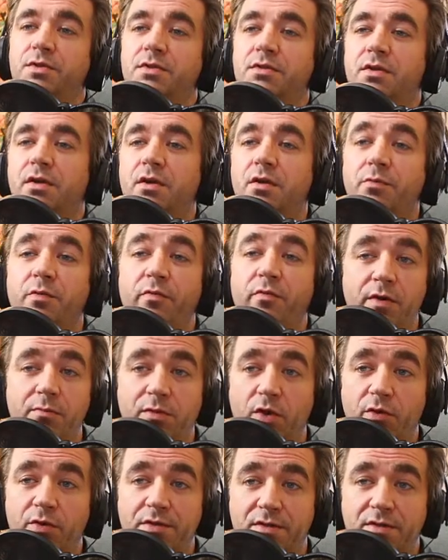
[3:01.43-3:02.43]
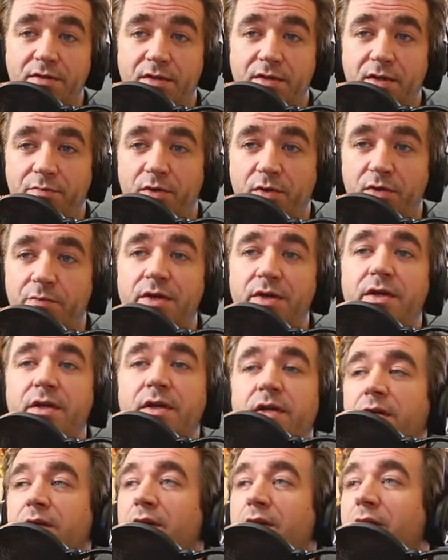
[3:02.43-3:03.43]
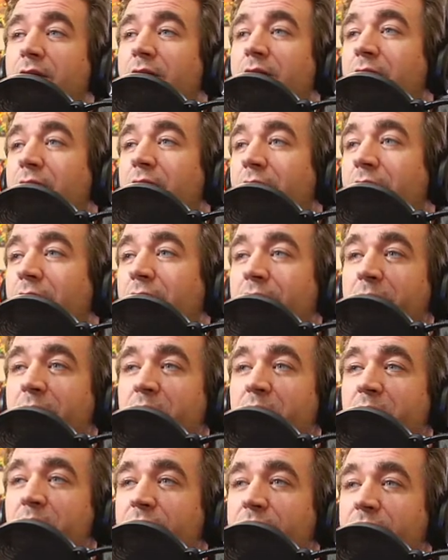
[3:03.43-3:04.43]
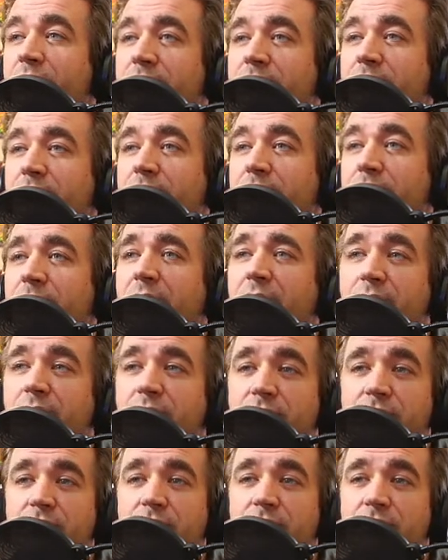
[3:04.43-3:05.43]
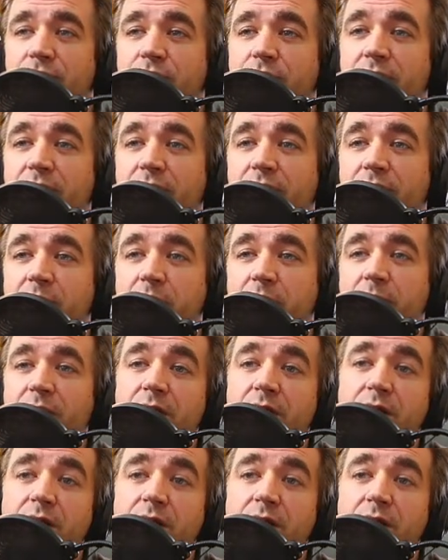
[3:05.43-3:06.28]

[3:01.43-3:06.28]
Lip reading: this is going to help if I blow this up a little bit. You can read that a little bit better.